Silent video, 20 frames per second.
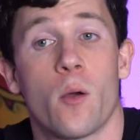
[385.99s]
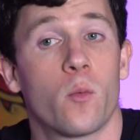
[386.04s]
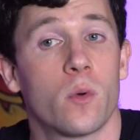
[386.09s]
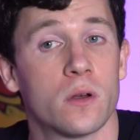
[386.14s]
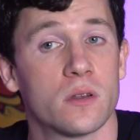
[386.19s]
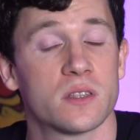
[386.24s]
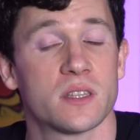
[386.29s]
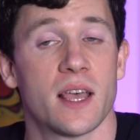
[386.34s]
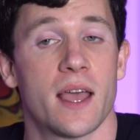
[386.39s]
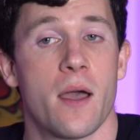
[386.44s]
I
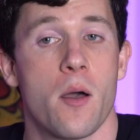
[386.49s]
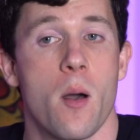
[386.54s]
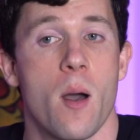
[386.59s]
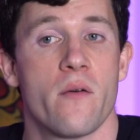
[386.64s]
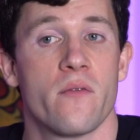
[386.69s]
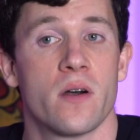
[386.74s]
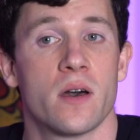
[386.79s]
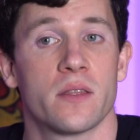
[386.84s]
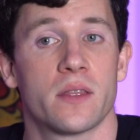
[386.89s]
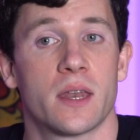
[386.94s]
will say,
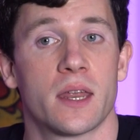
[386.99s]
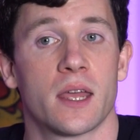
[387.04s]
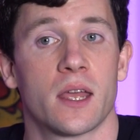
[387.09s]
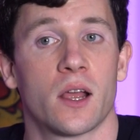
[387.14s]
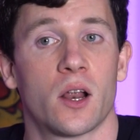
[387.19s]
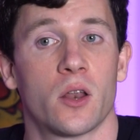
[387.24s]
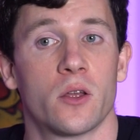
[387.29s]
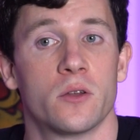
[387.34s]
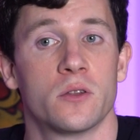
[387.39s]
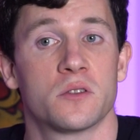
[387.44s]
however, that it
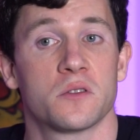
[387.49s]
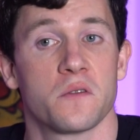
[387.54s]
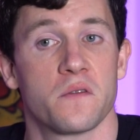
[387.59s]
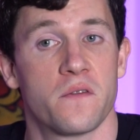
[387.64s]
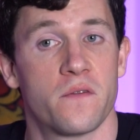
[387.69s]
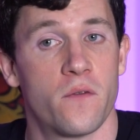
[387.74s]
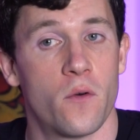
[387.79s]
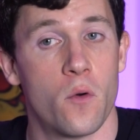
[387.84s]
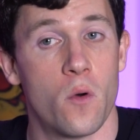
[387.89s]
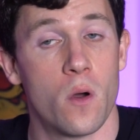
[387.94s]
includes
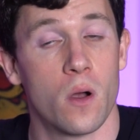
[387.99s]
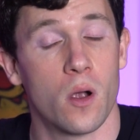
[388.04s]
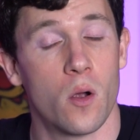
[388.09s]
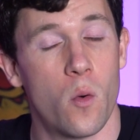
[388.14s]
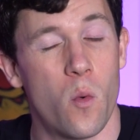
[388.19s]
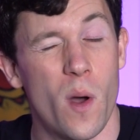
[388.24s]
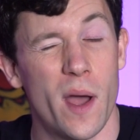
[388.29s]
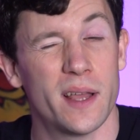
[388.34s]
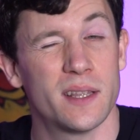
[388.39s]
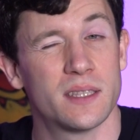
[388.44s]
four
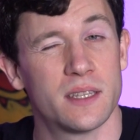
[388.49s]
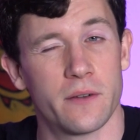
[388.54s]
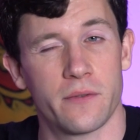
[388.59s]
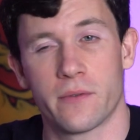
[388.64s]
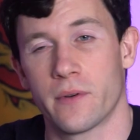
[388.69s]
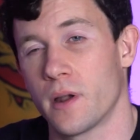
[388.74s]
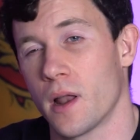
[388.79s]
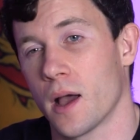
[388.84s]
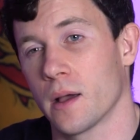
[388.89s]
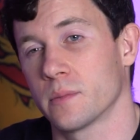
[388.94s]
quite
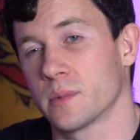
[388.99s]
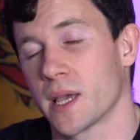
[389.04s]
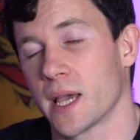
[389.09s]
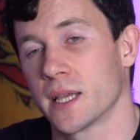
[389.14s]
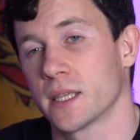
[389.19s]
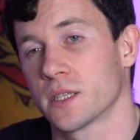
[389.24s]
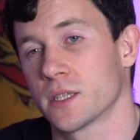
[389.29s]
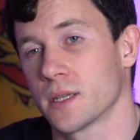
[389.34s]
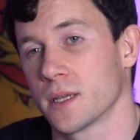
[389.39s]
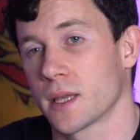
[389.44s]
different
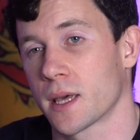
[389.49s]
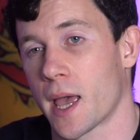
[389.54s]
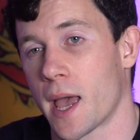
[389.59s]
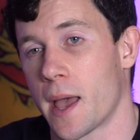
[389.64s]
updates to the